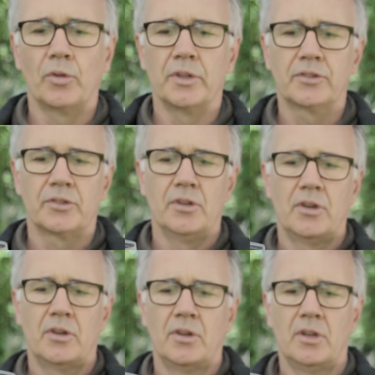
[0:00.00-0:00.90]
this
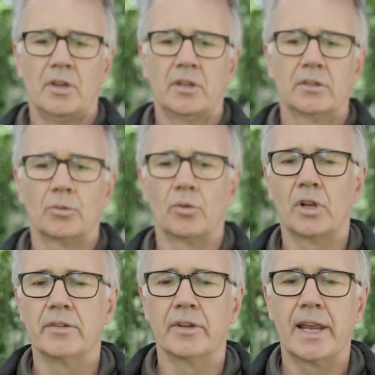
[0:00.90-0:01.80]
little
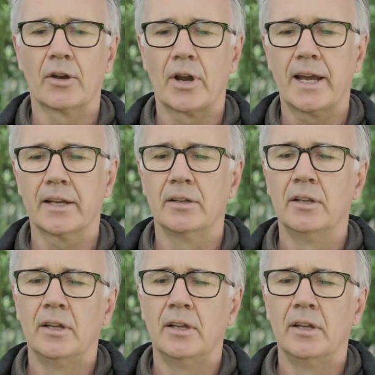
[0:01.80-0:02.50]
lever here out,